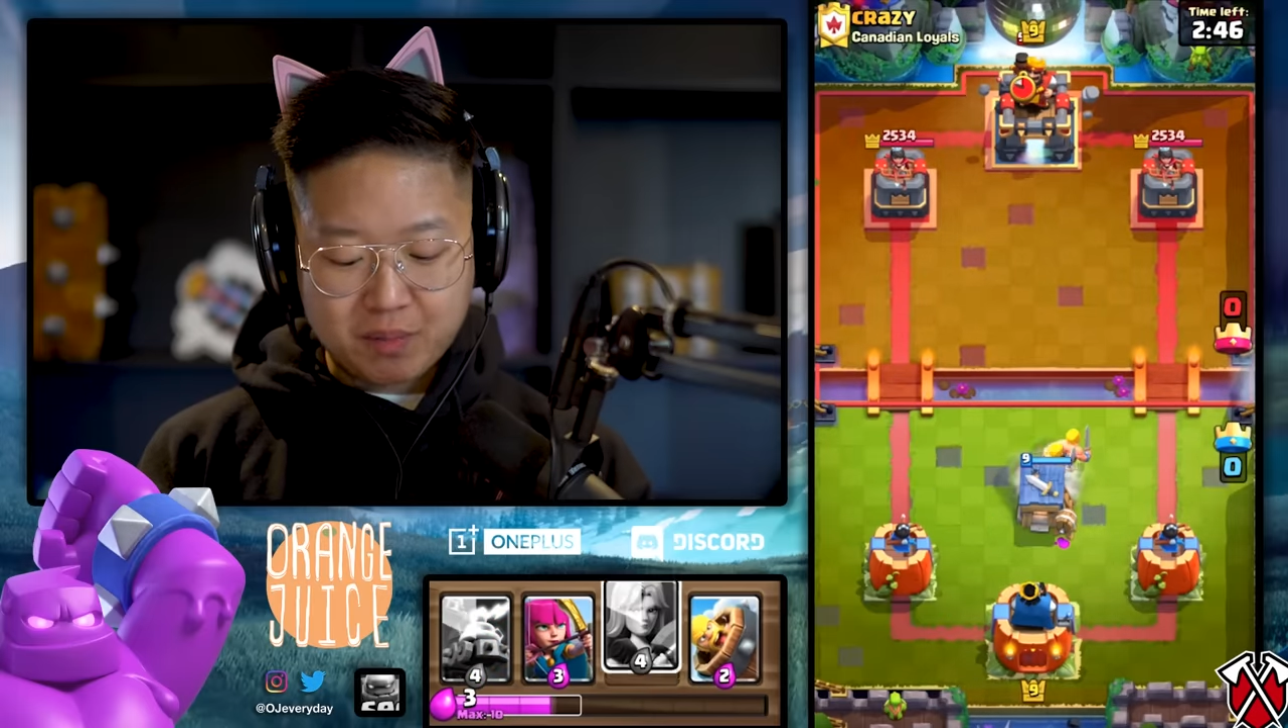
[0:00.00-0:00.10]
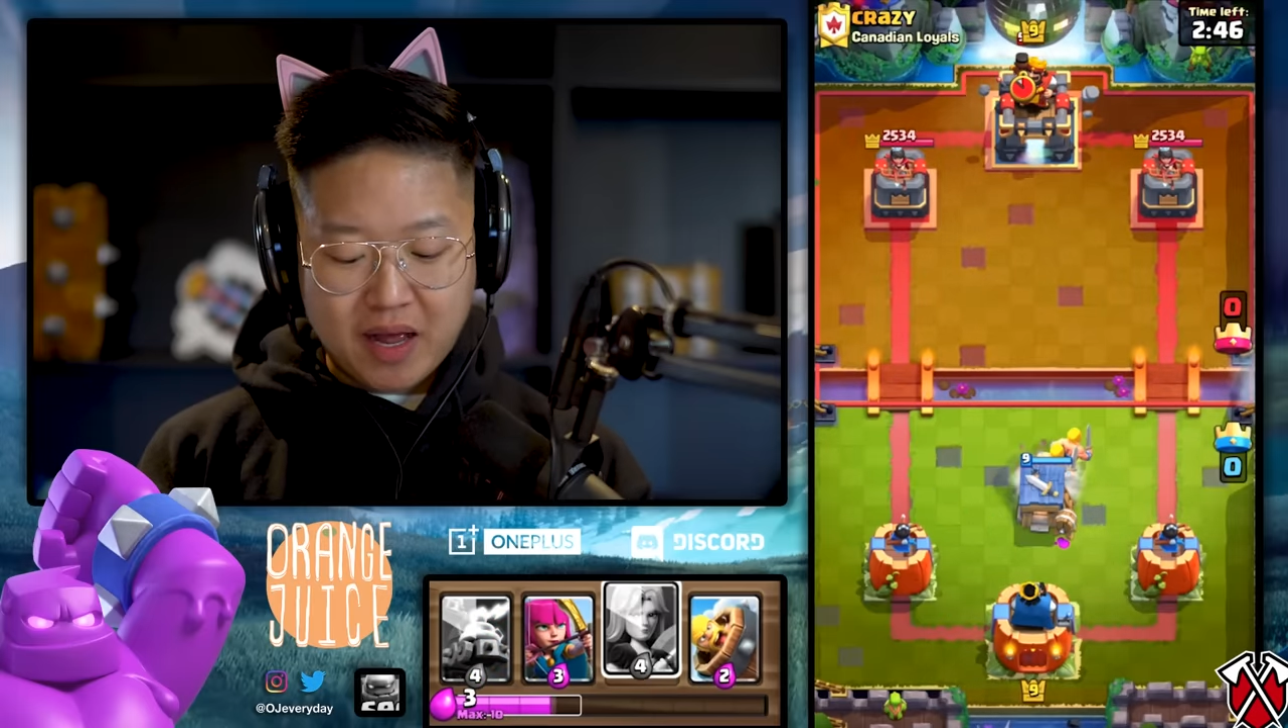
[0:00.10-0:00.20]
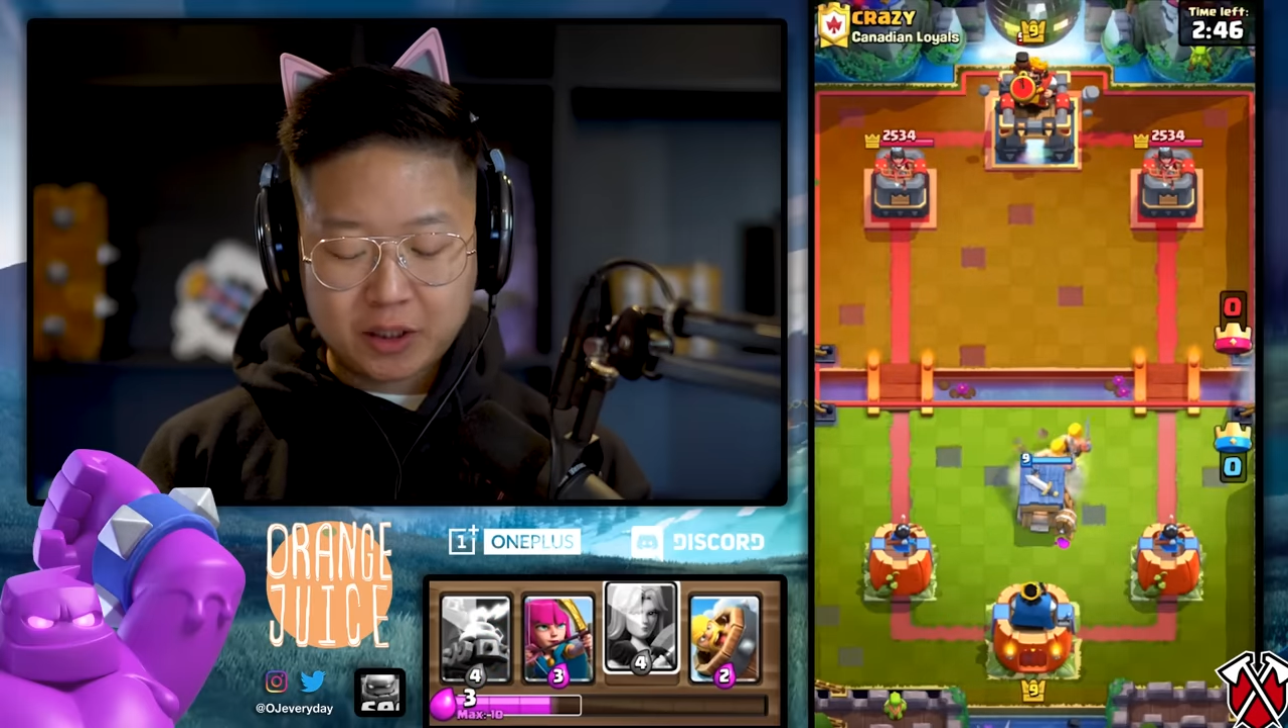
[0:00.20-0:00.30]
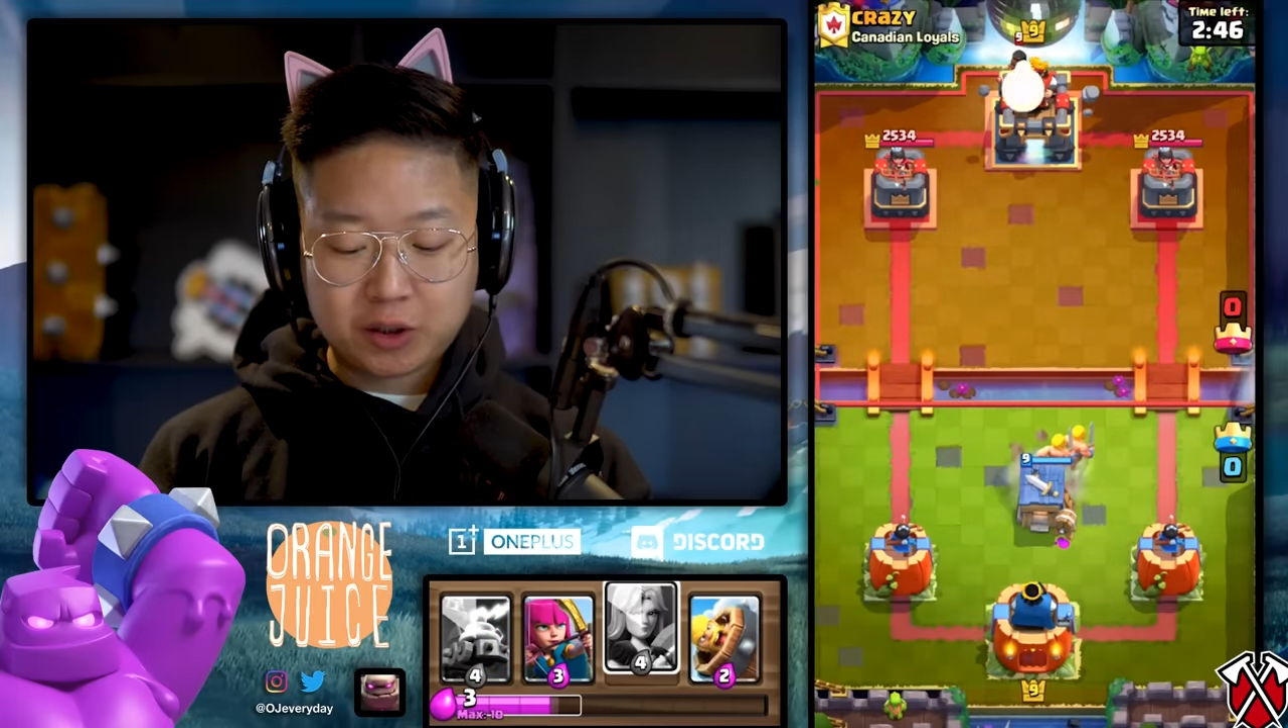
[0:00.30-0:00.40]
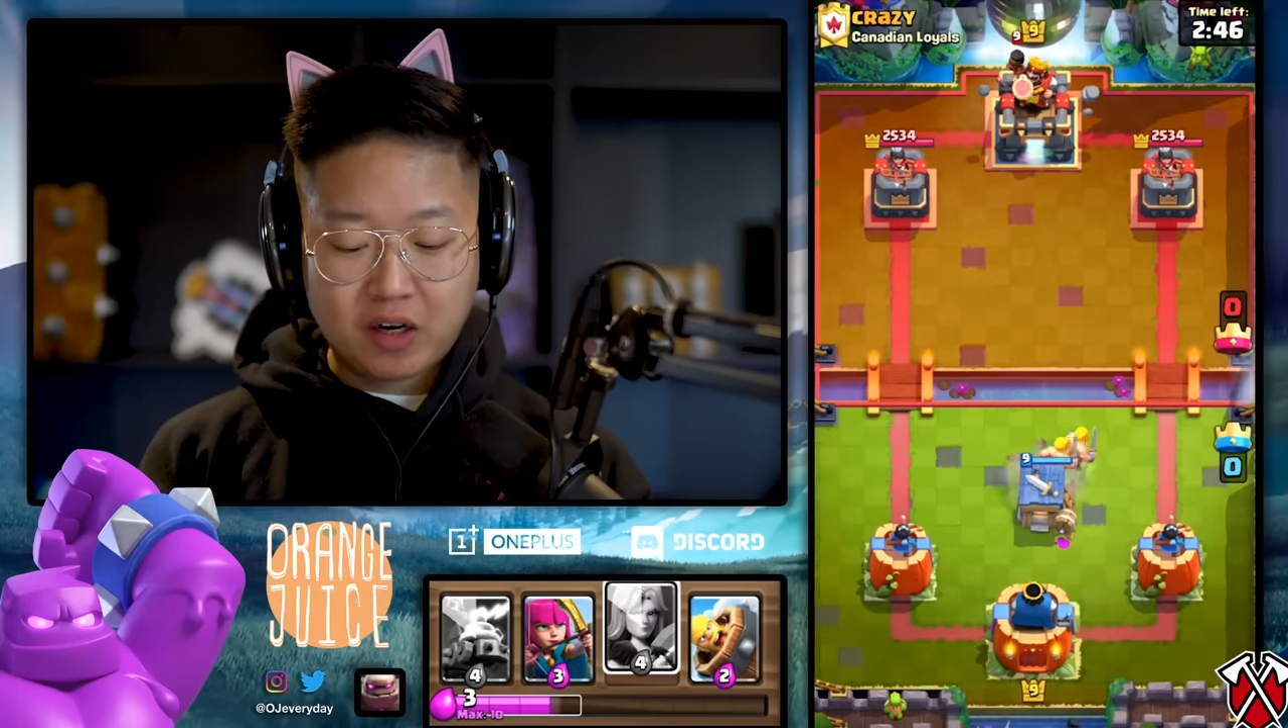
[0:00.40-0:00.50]

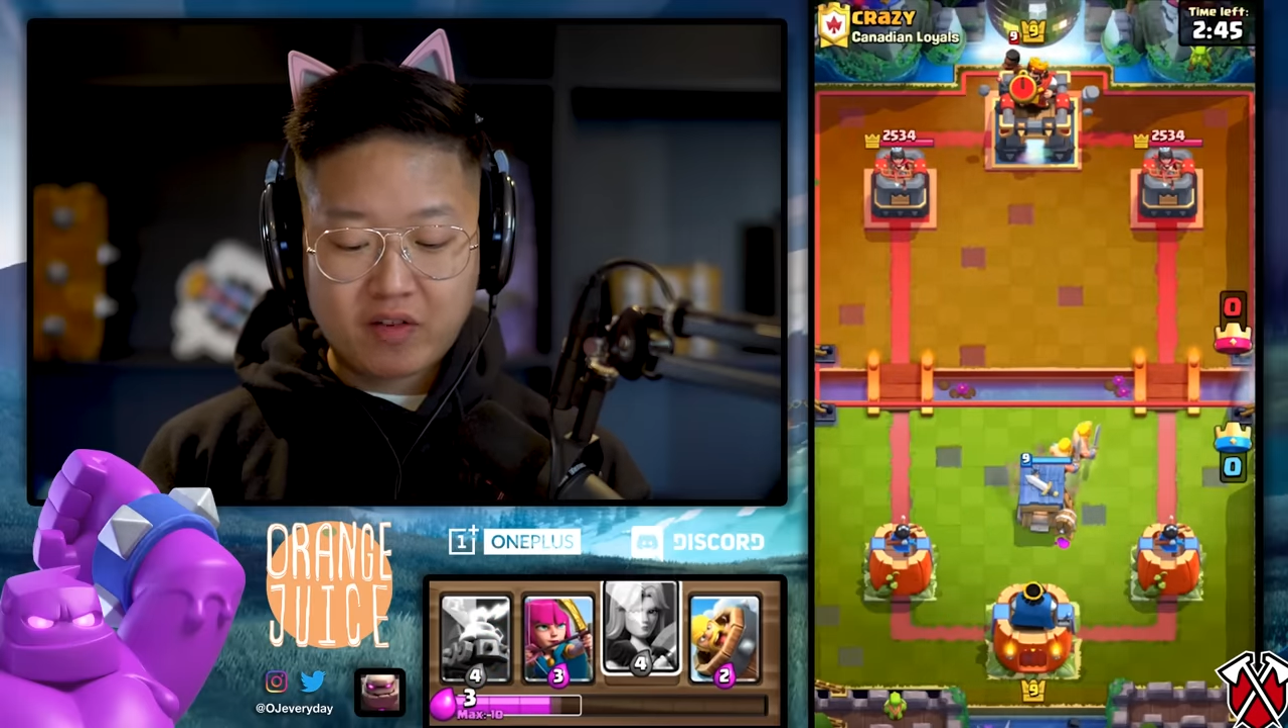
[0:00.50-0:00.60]
splasher.